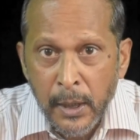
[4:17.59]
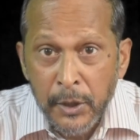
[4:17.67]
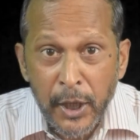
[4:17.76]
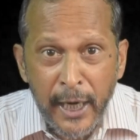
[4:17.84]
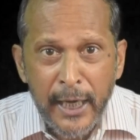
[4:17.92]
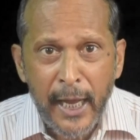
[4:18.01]

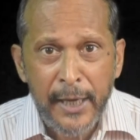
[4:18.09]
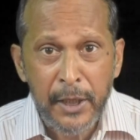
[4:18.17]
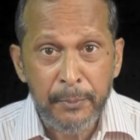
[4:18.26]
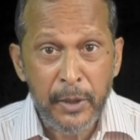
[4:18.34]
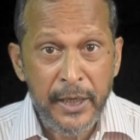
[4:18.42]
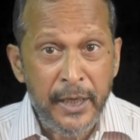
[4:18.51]
The
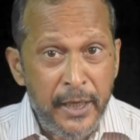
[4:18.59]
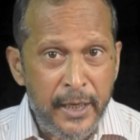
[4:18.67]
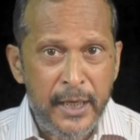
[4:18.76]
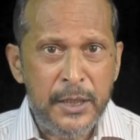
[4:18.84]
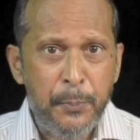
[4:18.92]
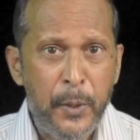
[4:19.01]
headline of the
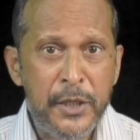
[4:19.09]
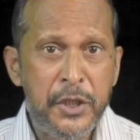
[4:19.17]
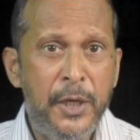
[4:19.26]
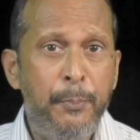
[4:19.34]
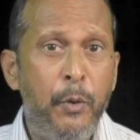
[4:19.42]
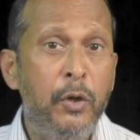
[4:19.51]
Indian
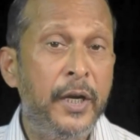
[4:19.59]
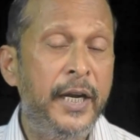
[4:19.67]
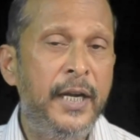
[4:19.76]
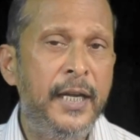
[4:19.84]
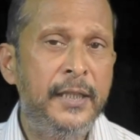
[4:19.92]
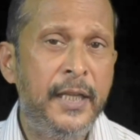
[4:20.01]
Express report
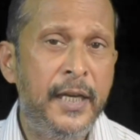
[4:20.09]
read like